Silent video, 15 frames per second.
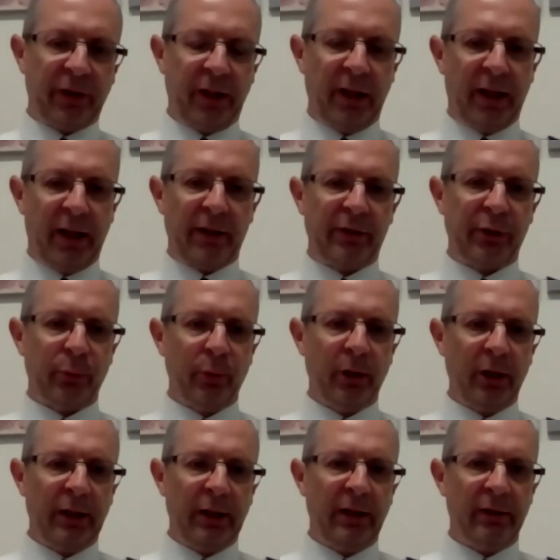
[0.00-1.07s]
It's a
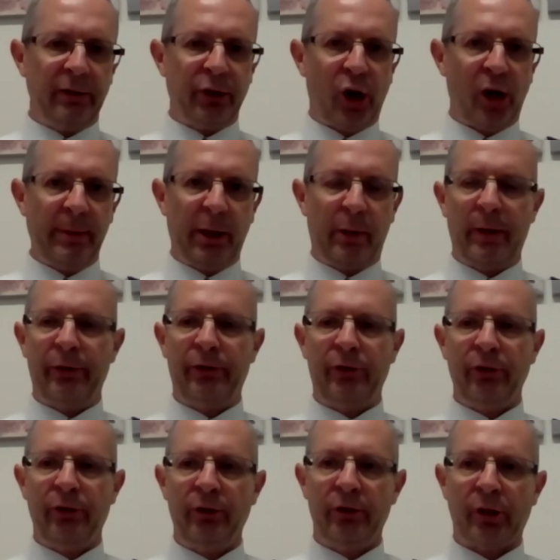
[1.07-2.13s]
really timely question
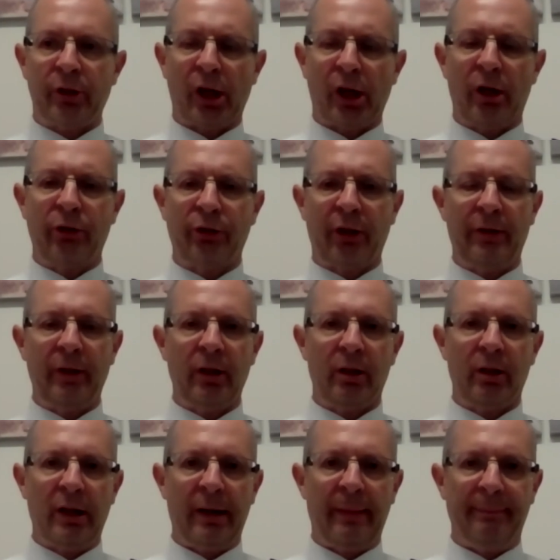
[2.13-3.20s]
too, Donnell, because I
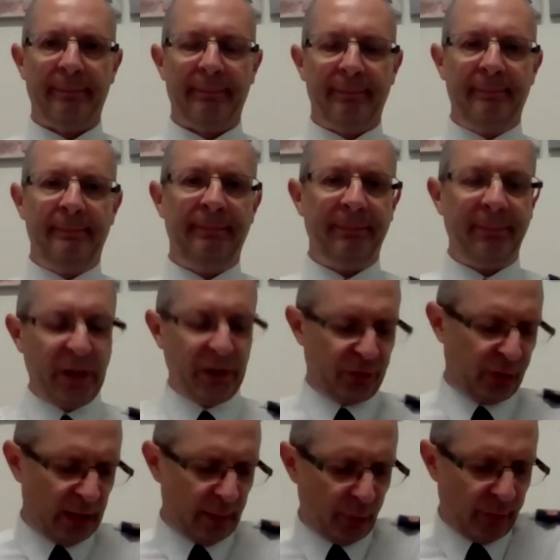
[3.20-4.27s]
think there's a
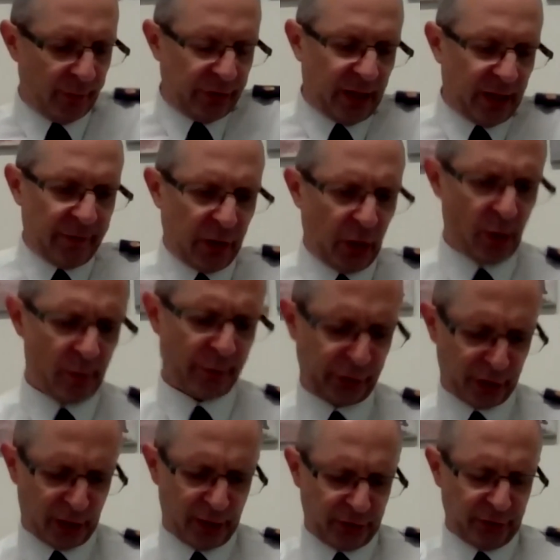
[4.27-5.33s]
number of us having
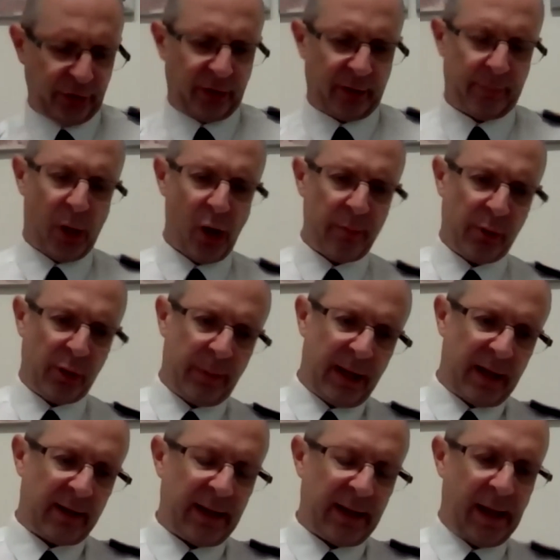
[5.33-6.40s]
conversations at the moment
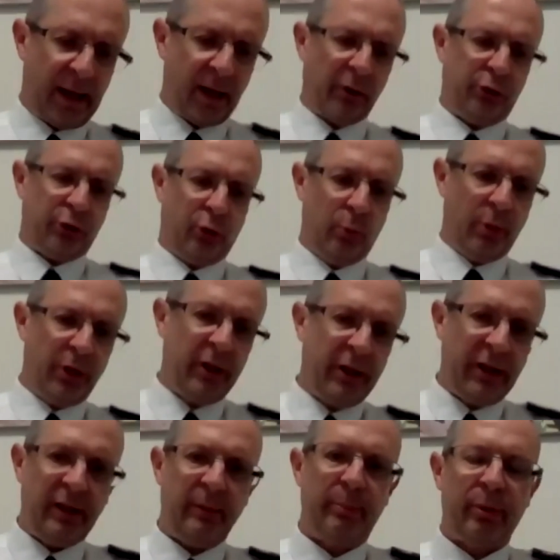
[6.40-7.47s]
about how do
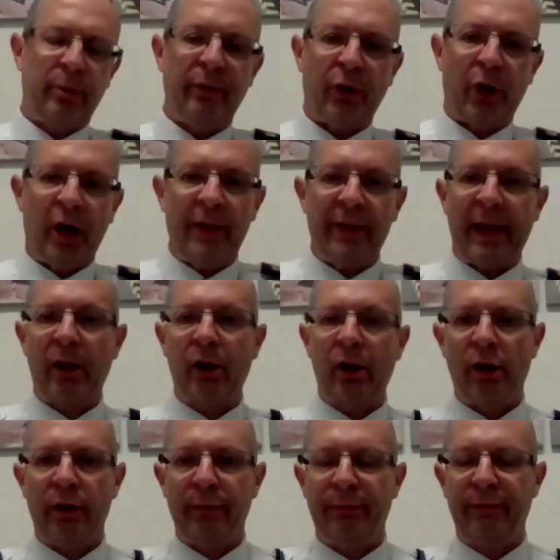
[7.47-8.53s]
we provide that
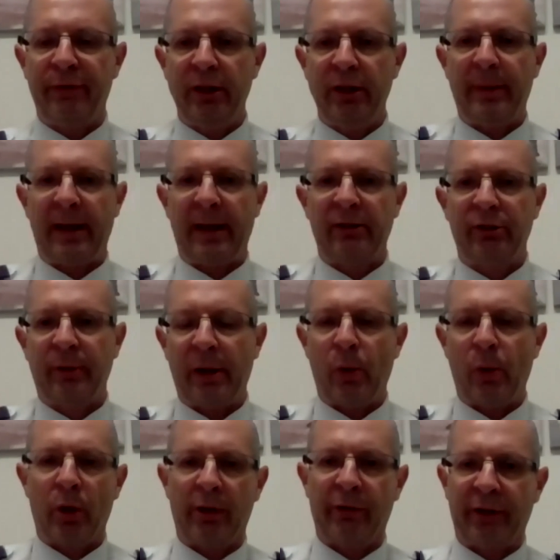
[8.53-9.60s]
kind of feedback to our
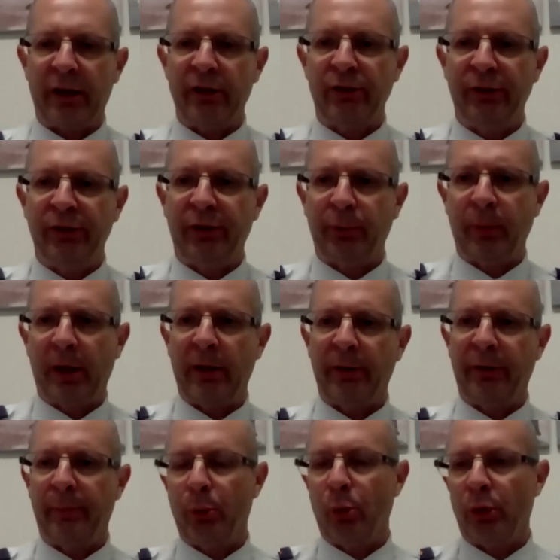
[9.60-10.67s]
organisations as well as
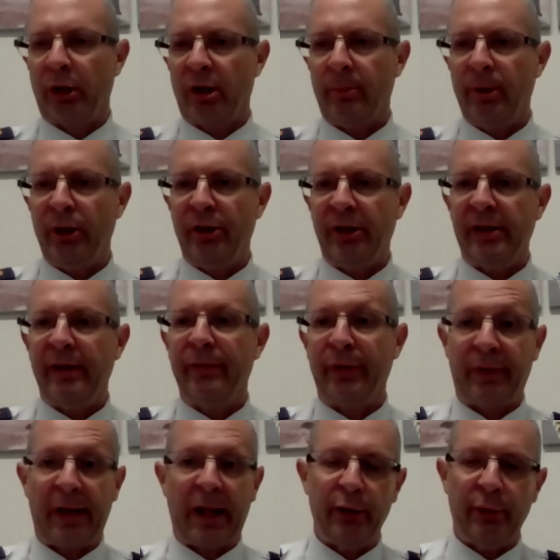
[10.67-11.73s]
the broader community of the
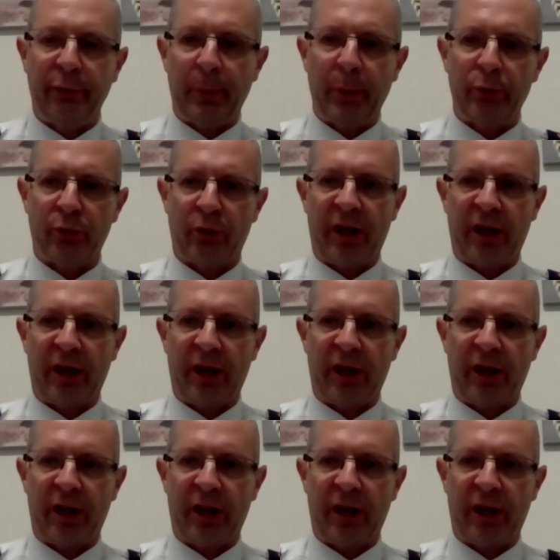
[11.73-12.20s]
value of spiritual